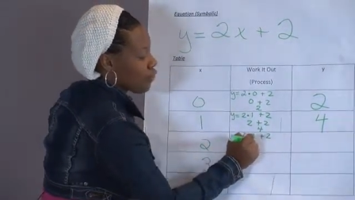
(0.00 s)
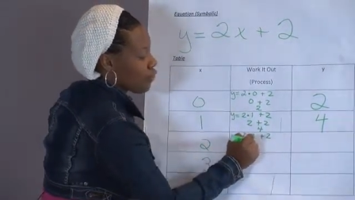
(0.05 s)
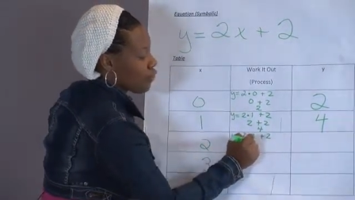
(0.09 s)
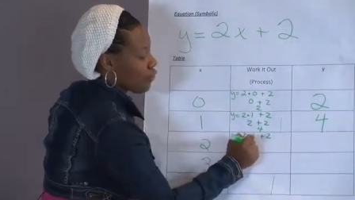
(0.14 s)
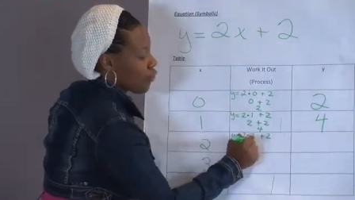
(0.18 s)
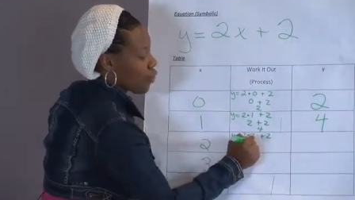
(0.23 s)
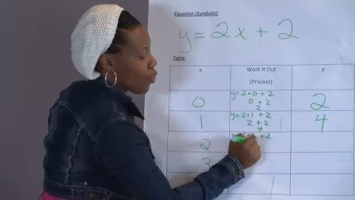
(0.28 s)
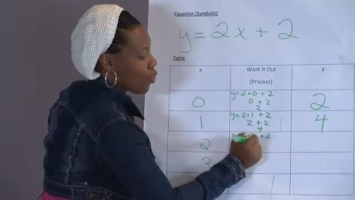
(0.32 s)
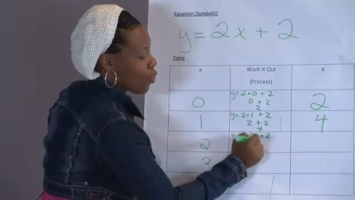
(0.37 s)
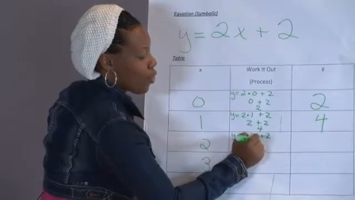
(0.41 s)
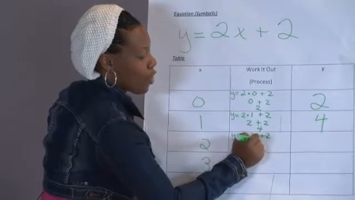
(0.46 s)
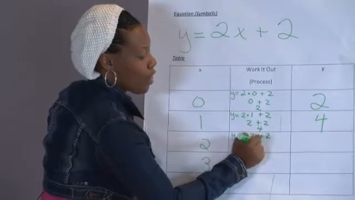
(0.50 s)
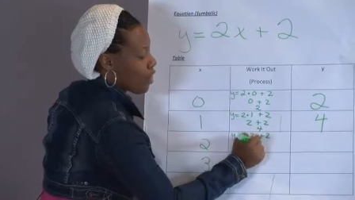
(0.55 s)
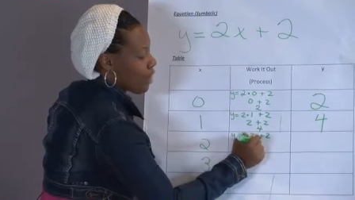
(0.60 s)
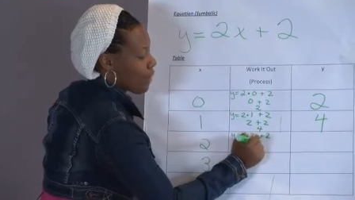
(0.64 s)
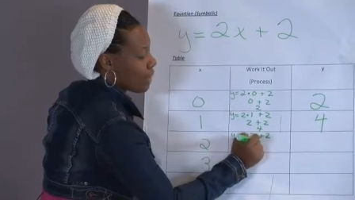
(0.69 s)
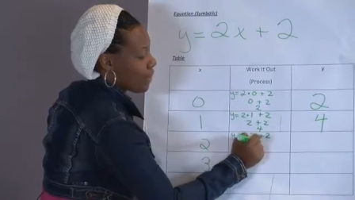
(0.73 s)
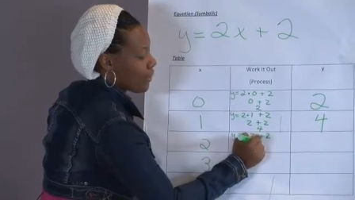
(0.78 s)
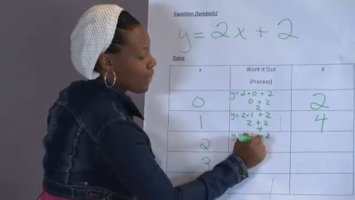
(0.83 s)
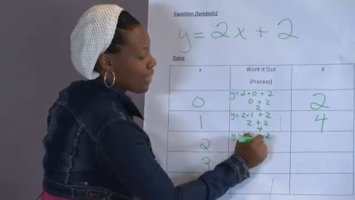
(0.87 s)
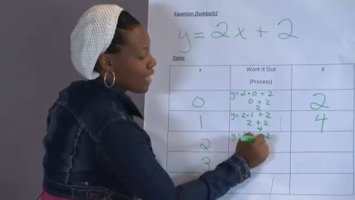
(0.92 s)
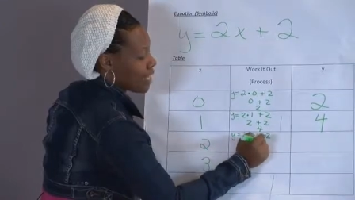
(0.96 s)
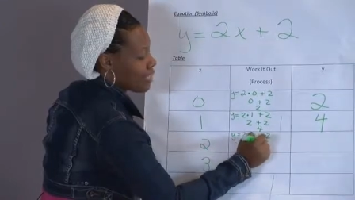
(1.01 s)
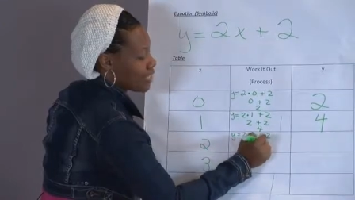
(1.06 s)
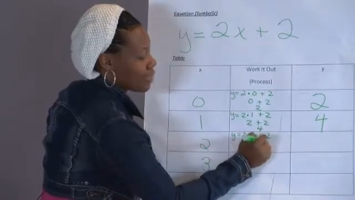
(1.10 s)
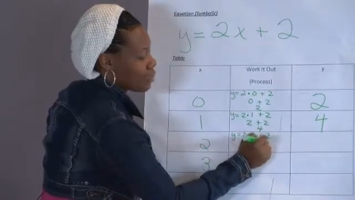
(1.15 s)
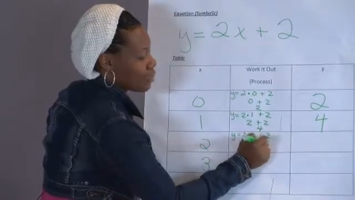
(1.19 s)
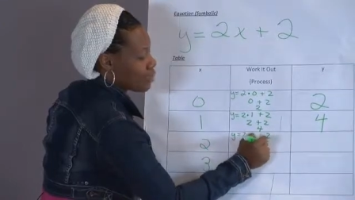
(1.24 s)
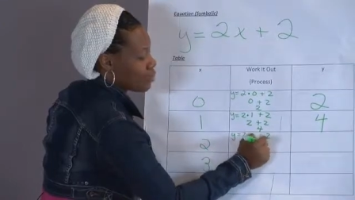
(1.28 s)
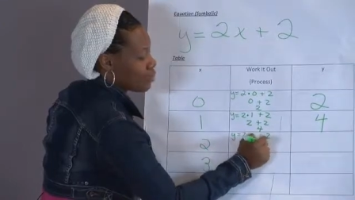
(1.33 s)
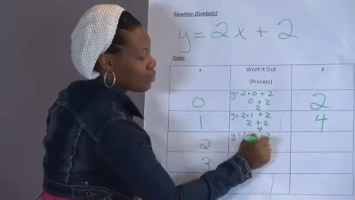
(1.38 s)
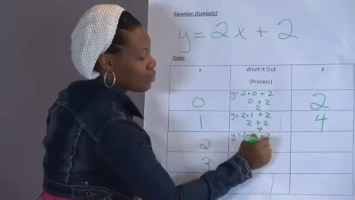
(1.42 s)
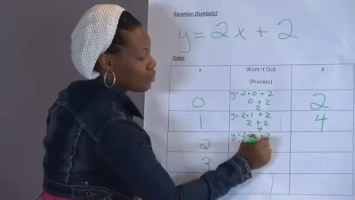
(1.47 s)
4
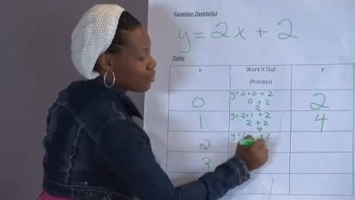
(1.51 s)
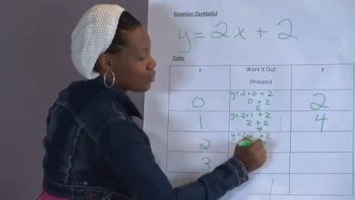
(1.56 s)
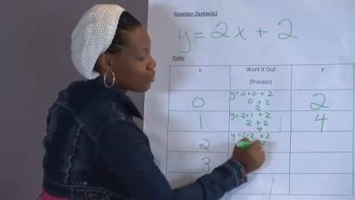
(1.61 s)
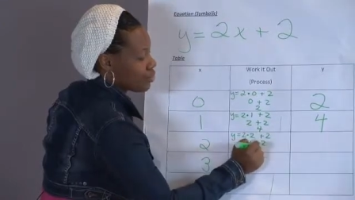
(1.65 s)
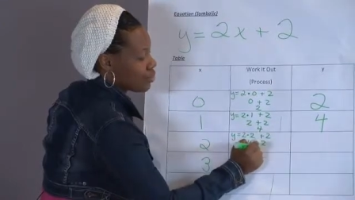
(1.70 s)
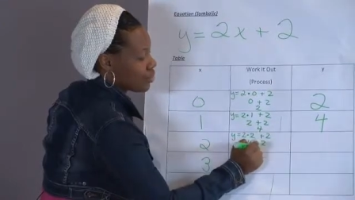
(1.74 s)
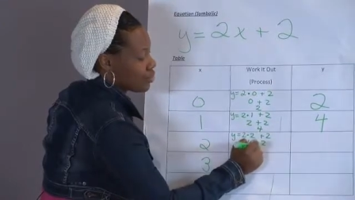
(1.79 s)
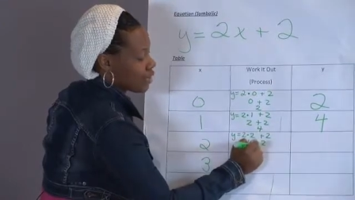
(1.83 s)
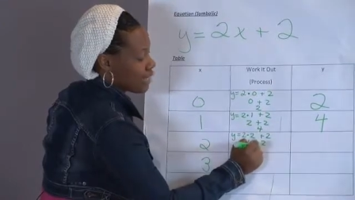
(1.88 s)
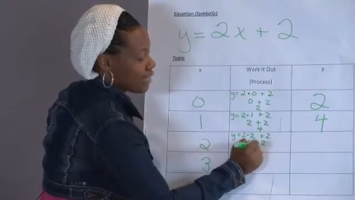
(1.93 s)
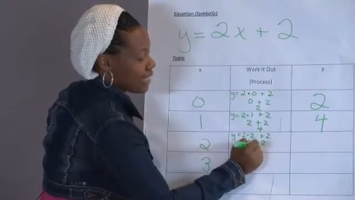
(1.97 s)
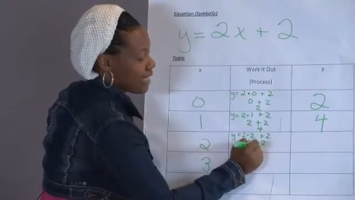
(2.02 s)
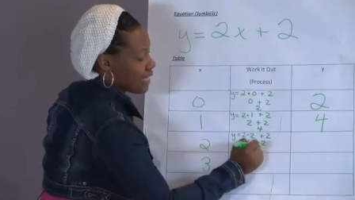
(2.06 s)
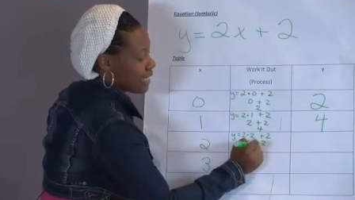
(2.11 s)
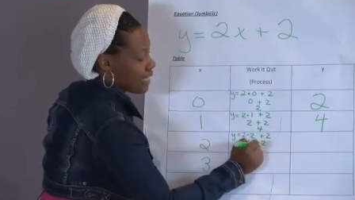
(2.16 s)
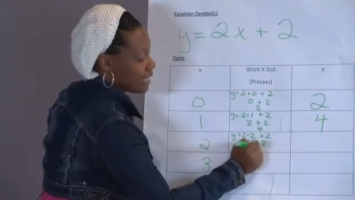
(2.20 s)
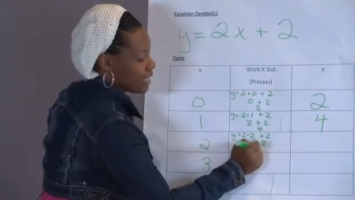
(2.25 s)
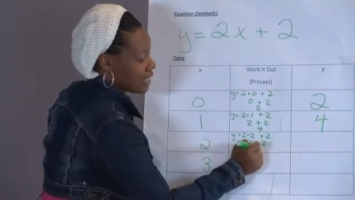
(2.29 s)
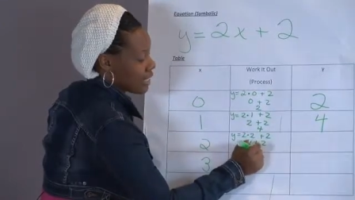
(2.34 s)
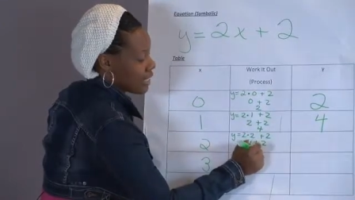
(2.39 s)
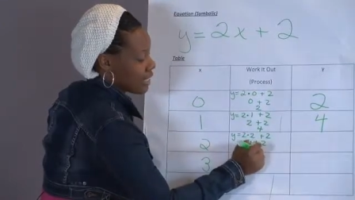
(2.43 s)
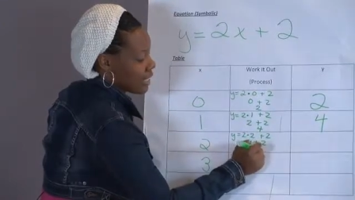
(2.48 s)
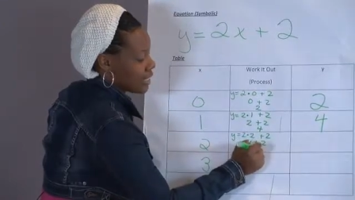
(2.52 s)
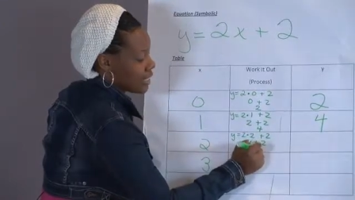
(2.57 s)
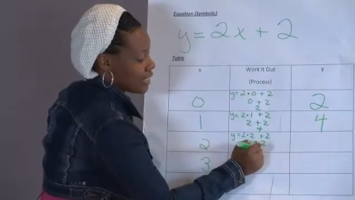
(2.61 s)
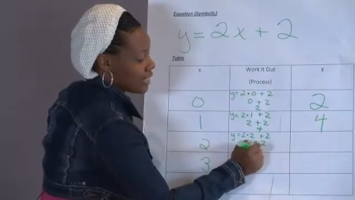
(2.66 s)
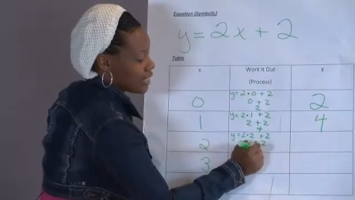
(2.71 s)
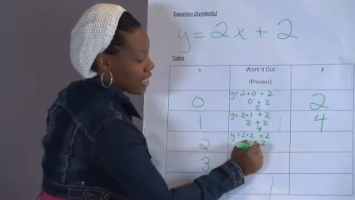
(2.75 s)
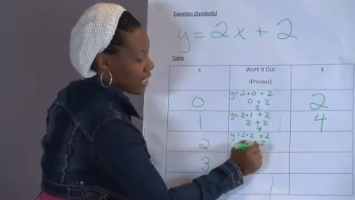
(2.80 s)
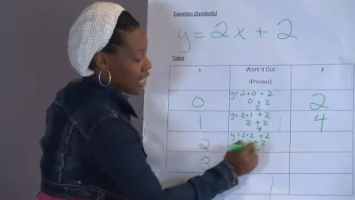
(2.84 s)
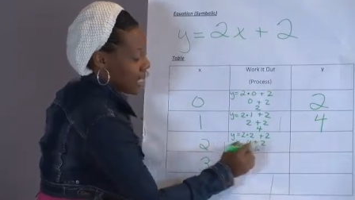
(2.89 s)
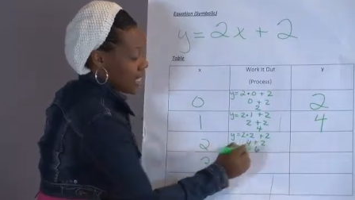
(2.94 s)
plus 2 is 6.